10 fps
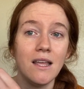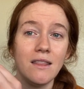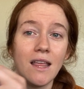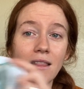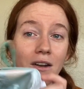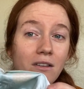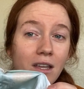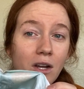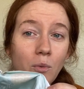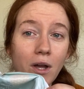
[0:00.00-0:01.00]
They literally
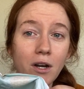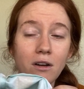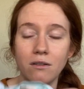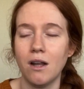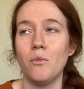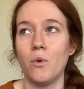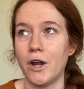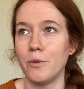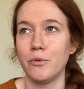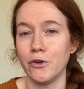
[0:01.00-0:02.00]
are not
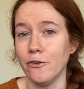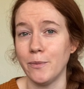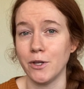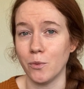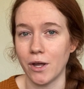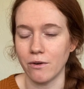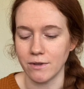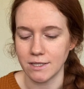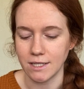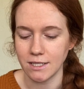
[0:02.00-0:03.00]
waterproof, but they're water
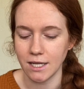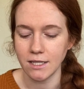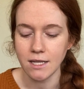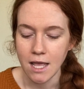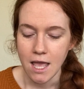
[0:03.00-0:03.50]
resistant.